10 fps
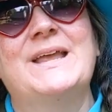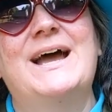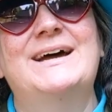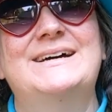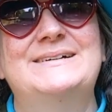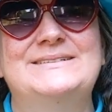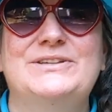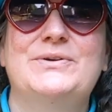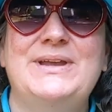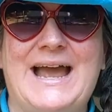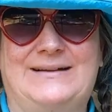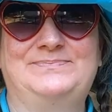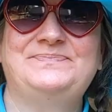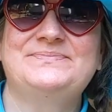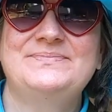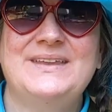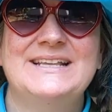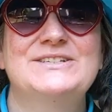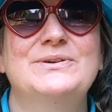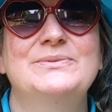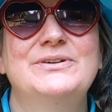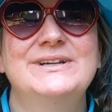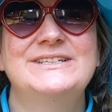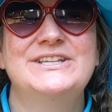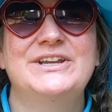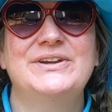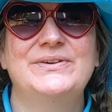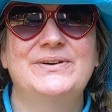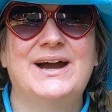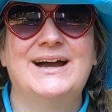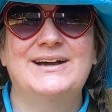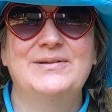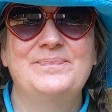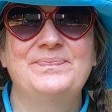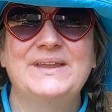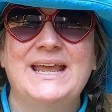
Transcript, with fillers: Uh, so yeah, so I'm going to um,